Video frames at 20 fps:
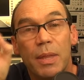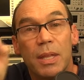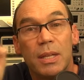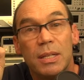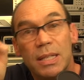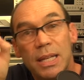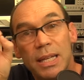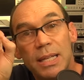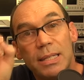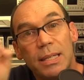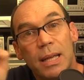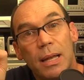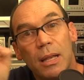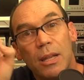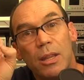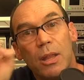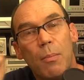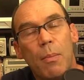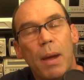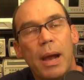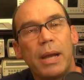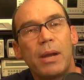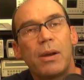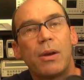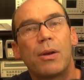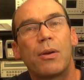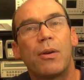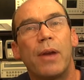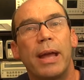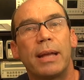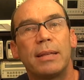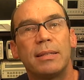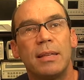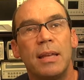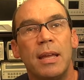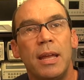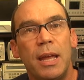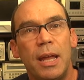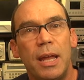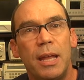of the detail and the micro cracks
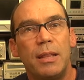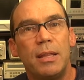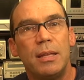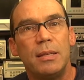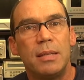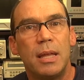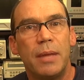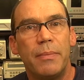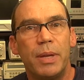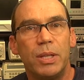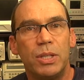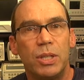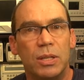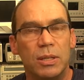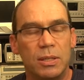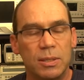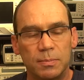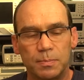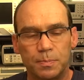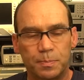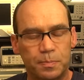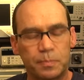in these images.